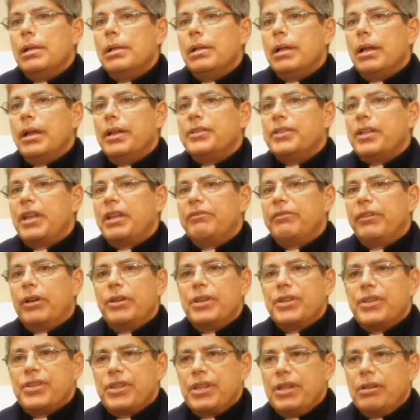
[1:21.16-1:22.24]
I take very
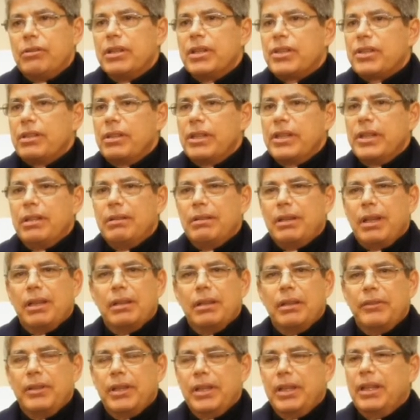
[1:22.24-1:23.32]
seriously. I
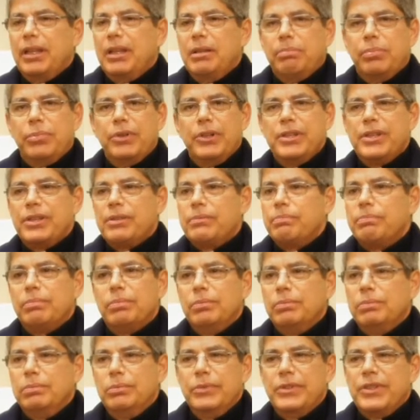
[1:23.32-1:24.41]
think any priest
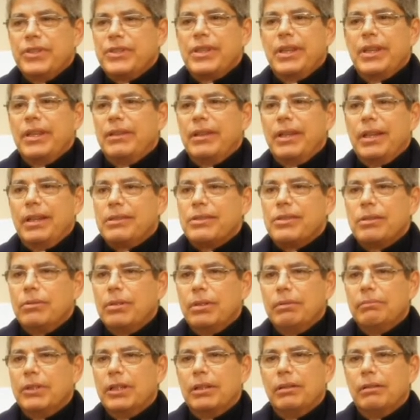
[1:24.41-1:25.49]
would say that, so
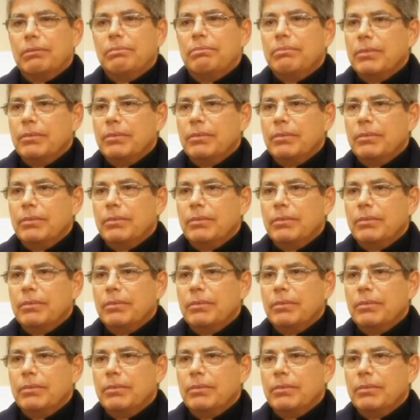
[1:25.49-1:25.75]
I'm not.